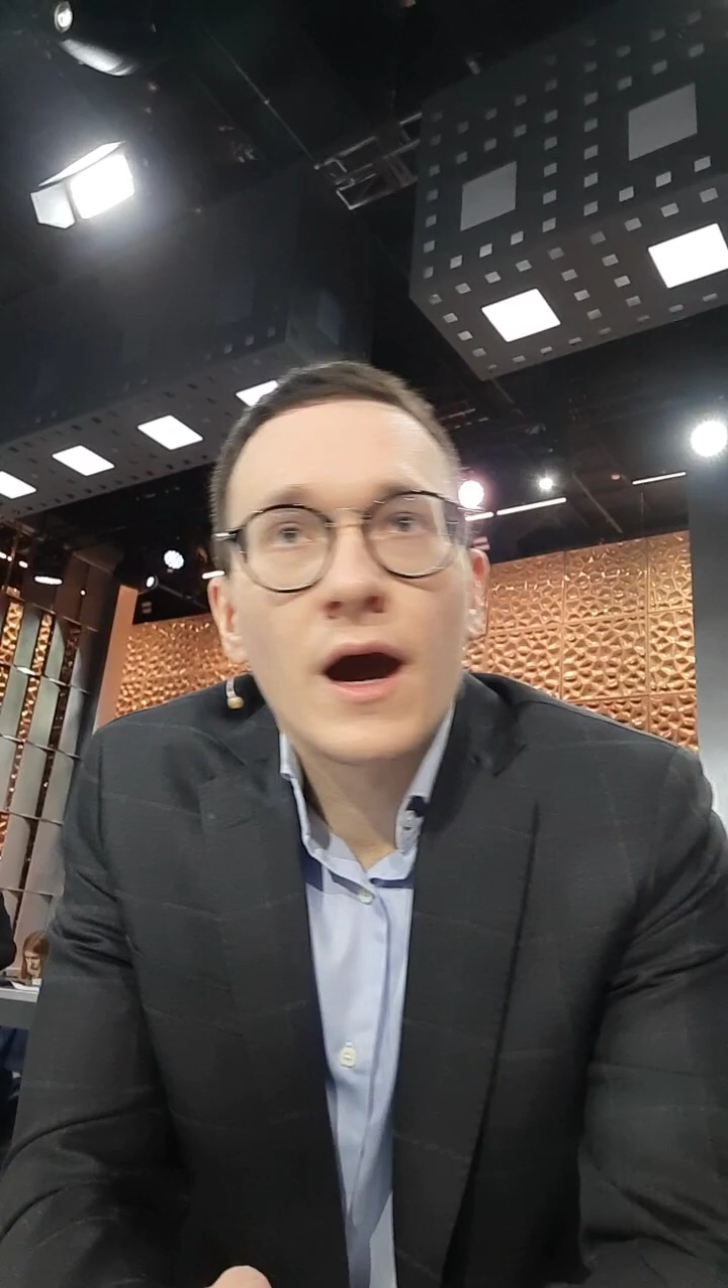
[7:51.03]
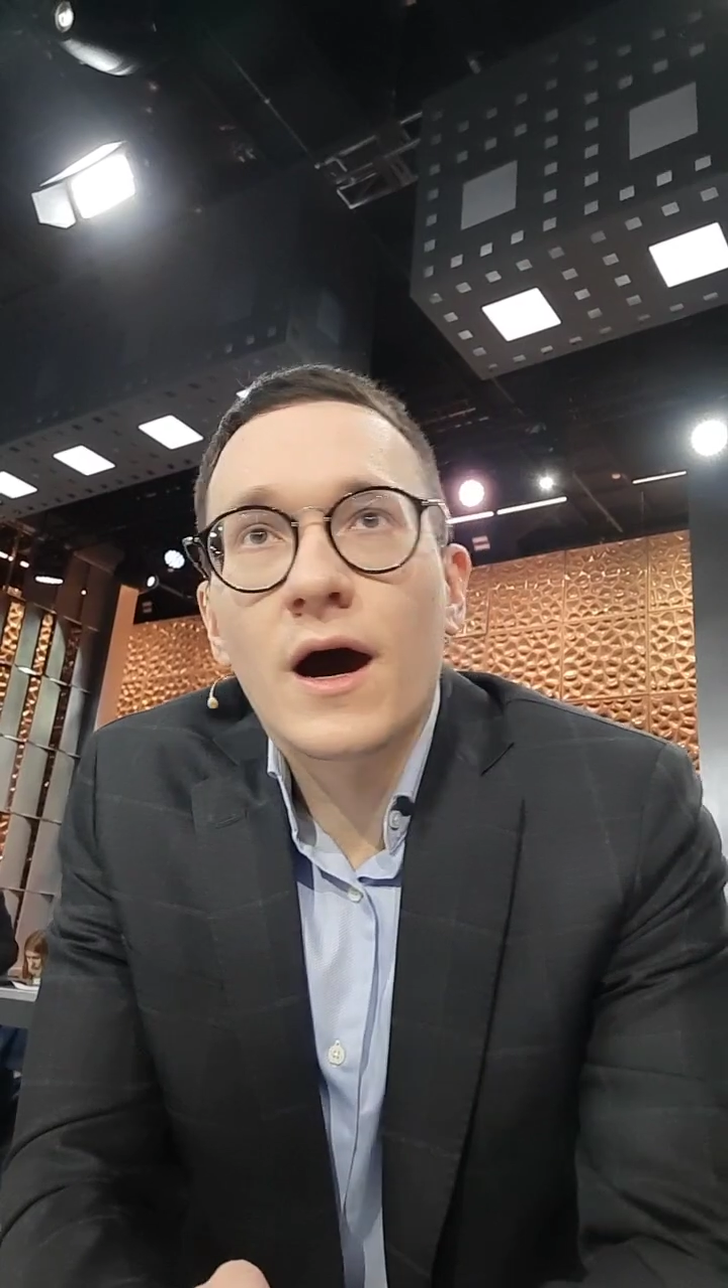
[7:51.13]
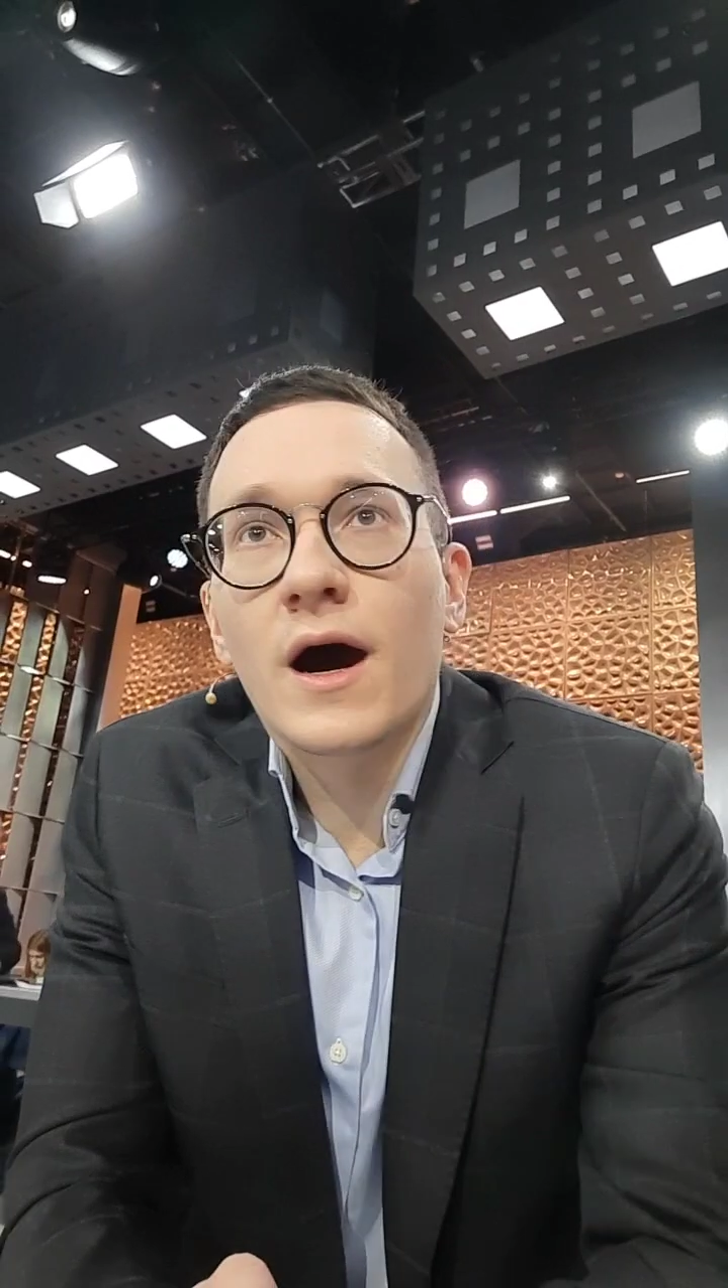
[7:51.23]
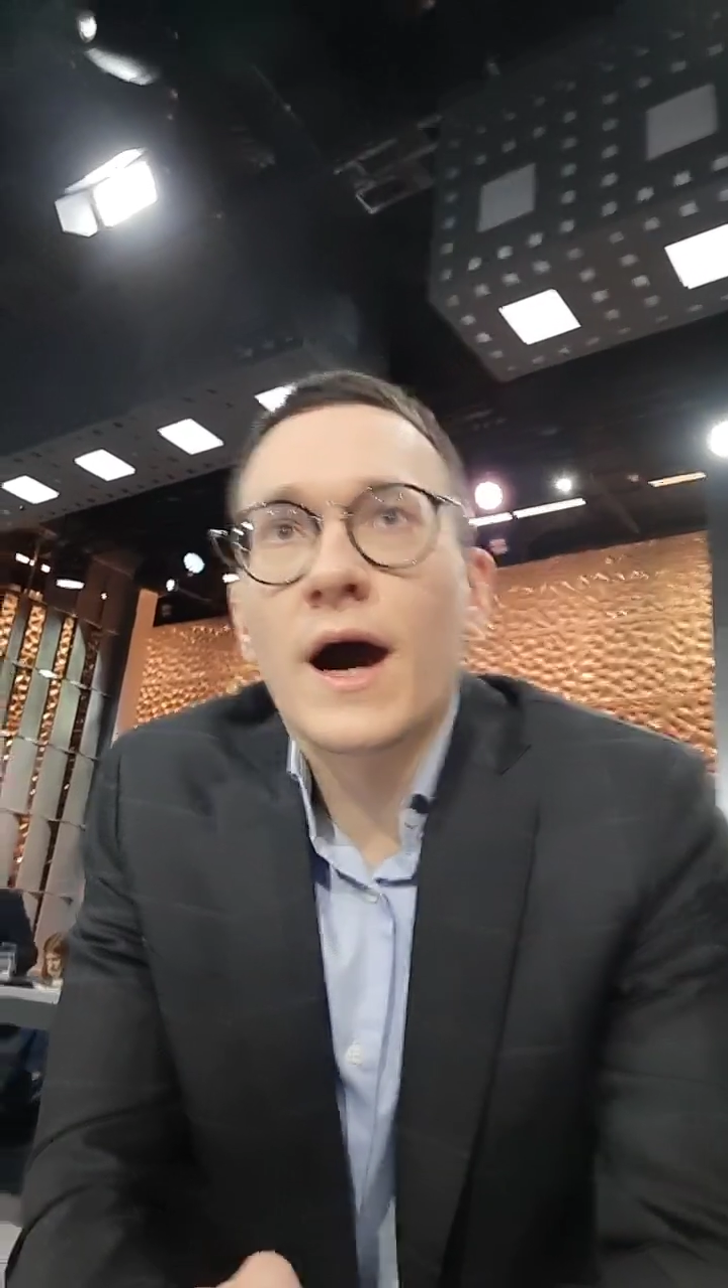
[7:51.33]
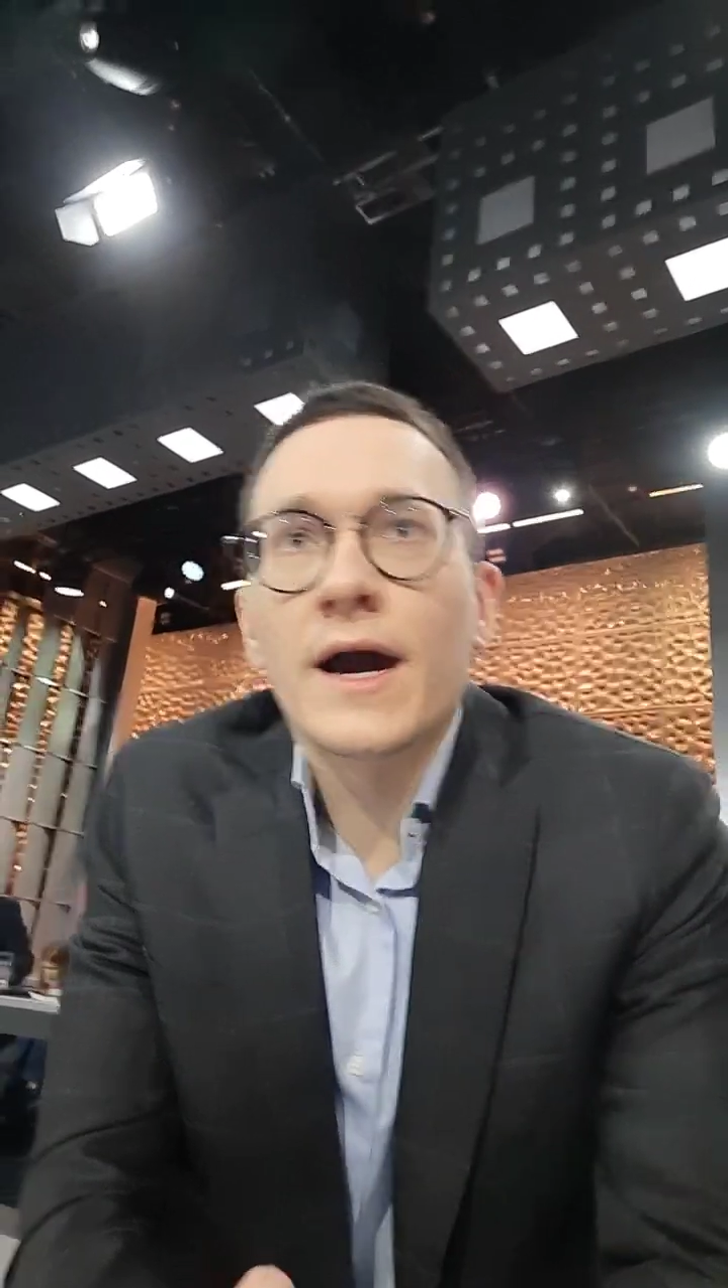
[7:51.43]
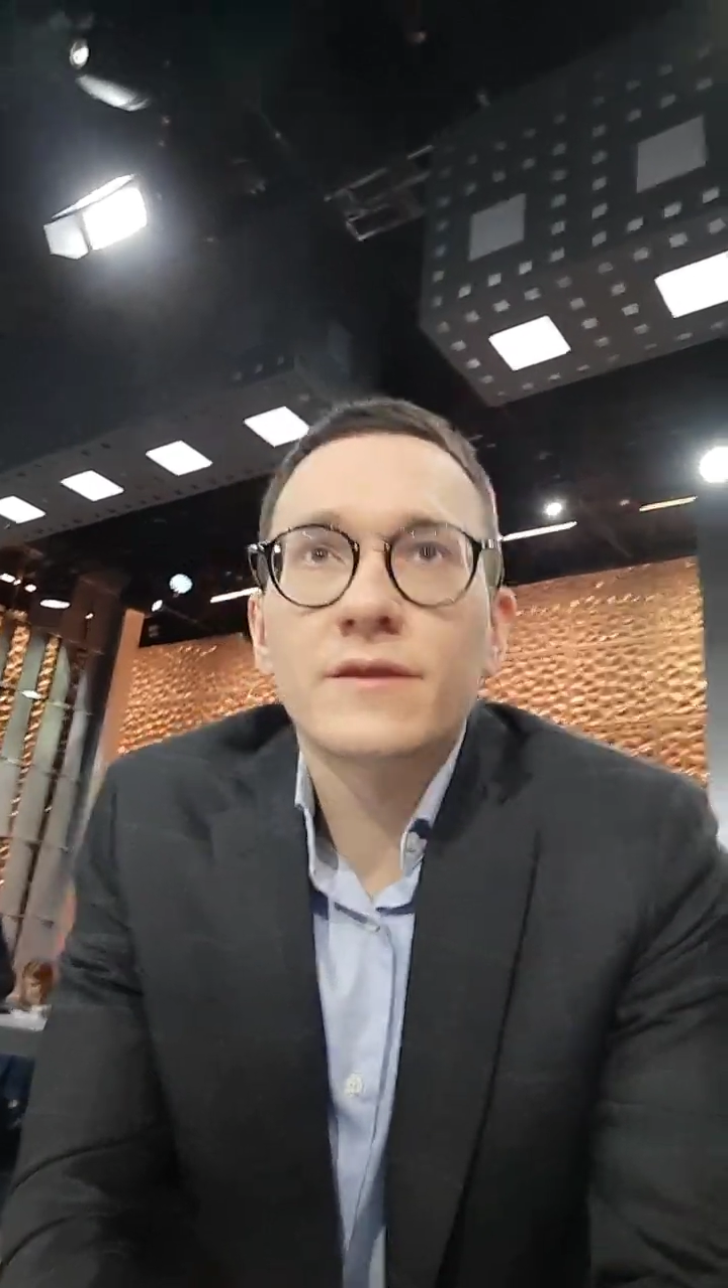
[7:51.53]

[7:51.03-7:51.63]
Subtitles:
I